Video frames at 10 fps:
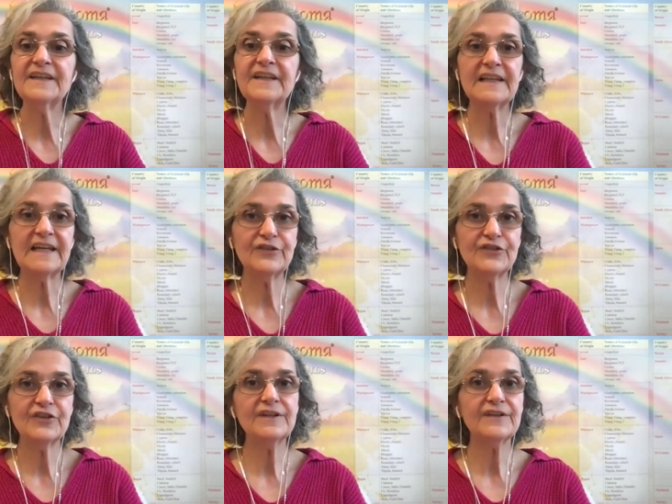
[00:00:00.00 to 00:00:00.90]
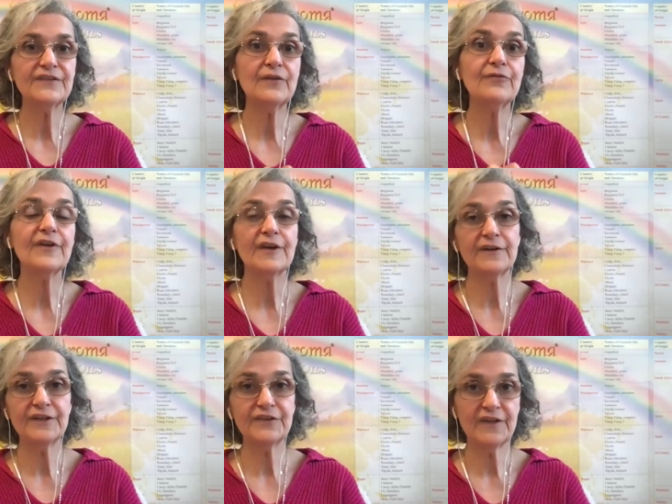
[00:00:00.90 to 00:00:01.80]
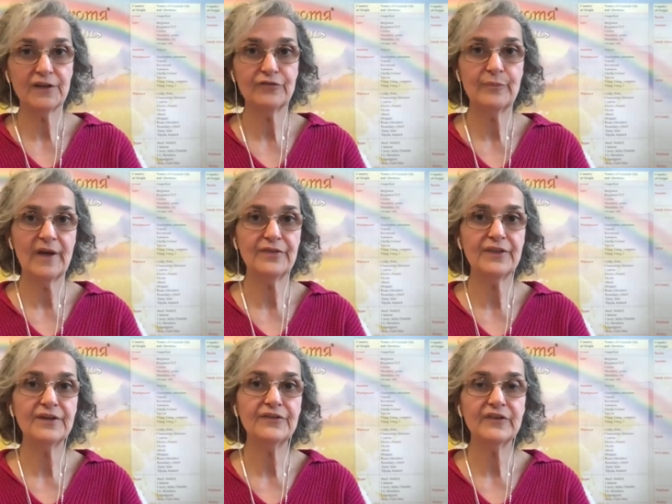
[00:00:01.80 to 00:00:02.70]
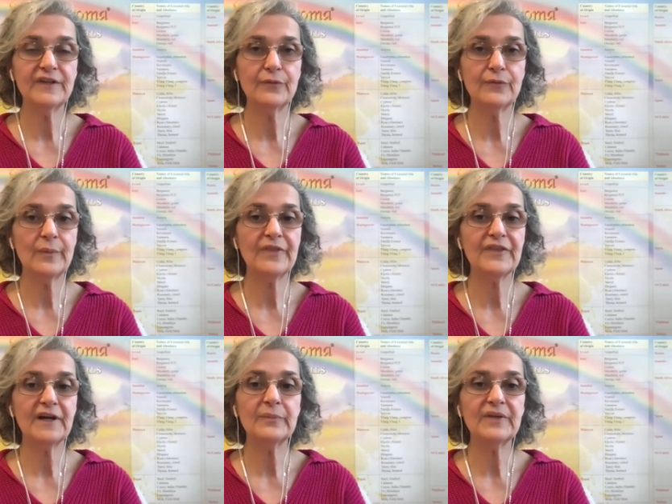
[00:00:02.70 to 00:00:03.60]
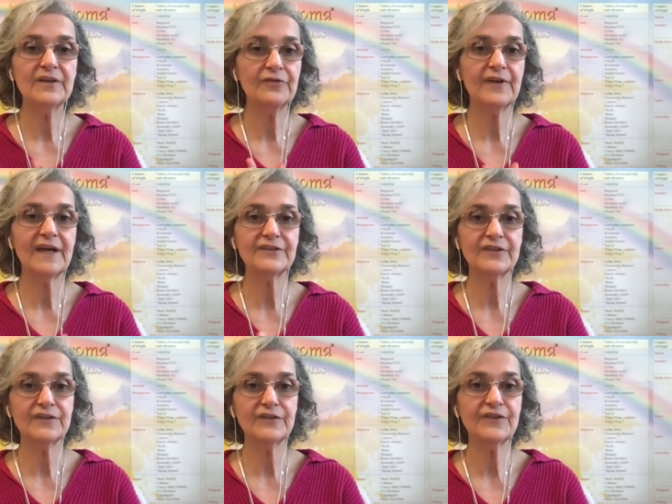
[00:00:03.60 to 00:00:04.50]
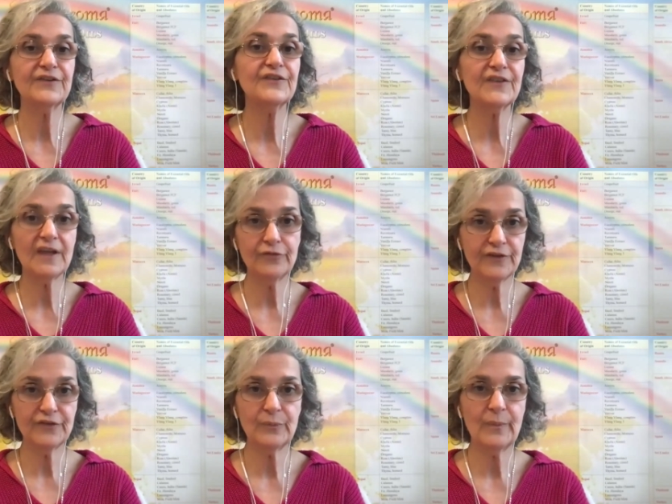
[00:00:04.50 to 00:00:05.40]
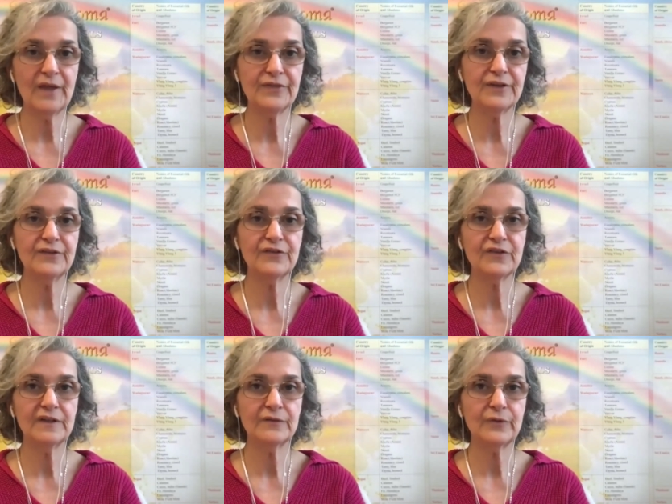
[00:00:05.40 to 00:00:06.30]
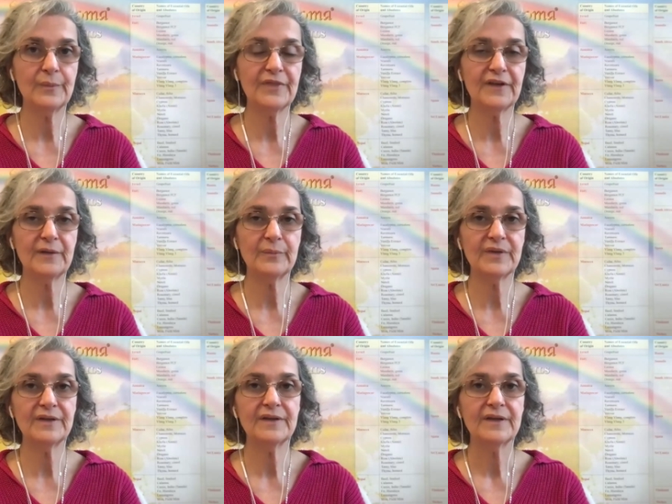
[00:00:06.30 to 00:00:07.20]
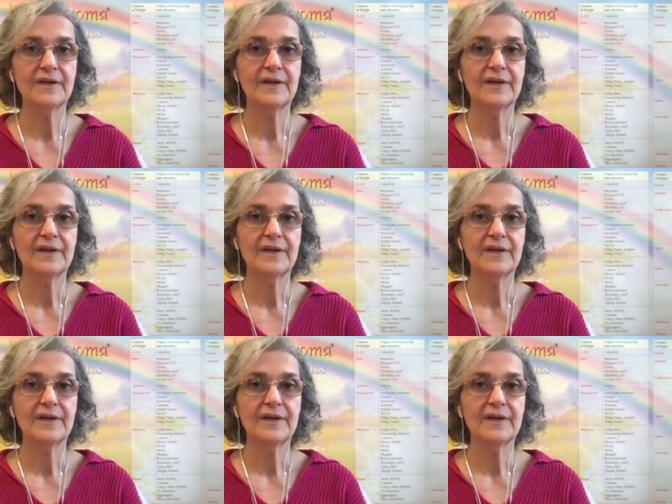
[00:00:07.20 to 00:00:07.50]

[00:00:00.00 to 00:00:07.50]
inhalation is a very safe method in aromatherapy. In fact, it is the safest method in aromatherapy.